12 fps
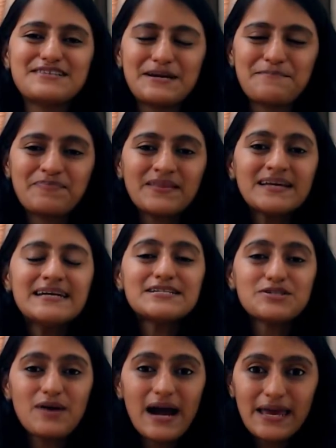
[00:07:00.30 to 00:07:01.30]
day.
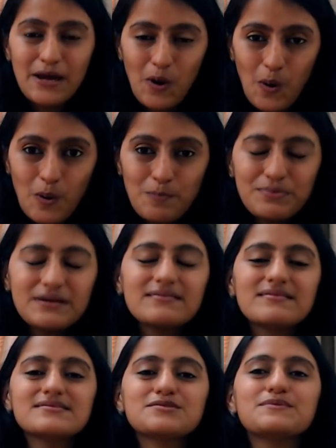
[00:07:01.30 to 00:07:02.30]
So I hope
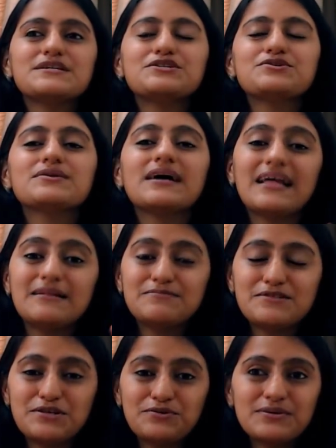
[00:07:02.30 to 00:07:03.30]
this video
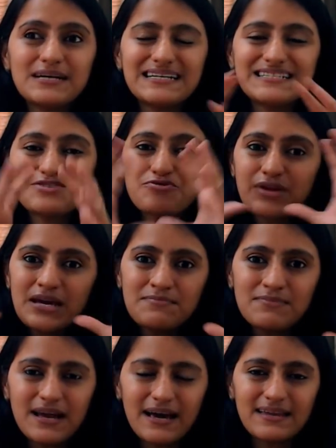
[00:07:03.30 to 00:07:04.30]
helps you in
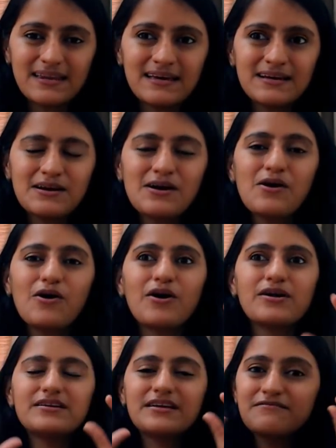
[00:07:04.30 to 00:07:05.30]
streamlining
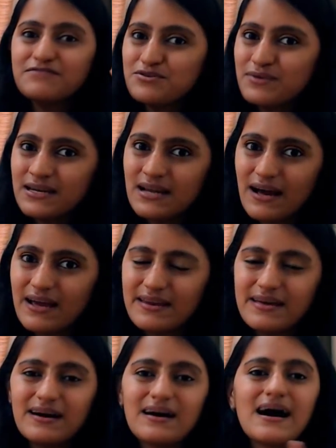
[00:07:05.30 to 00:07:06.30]
or it gives you an
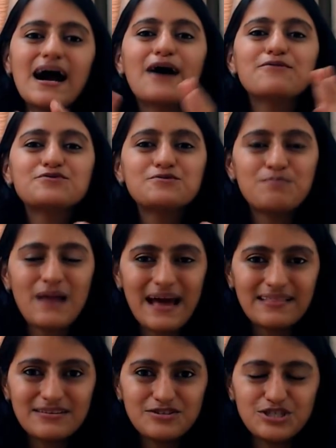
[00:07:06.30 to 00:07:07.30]
idea how to
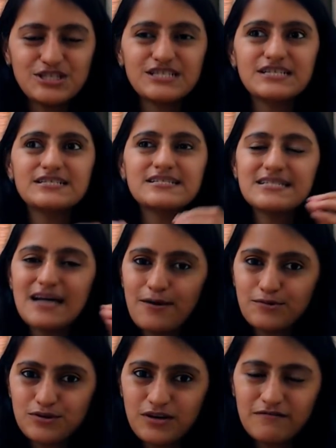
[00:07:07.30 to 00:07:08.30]
plan the GTs,
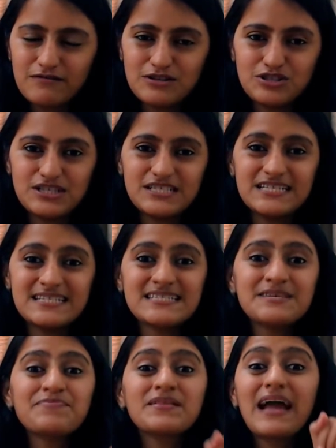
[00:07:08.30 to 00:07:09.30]
how to give the GTs.